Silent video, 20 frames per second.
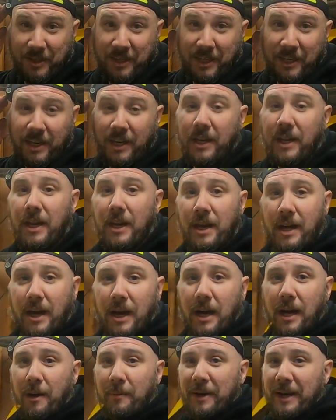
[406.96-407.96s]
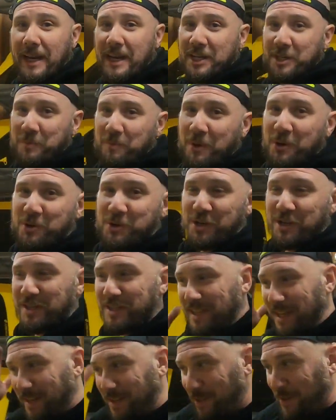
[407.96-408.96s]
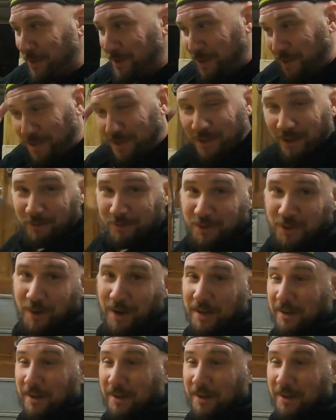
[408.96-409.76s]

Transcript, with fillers: right? It has motion sensors and stuff too.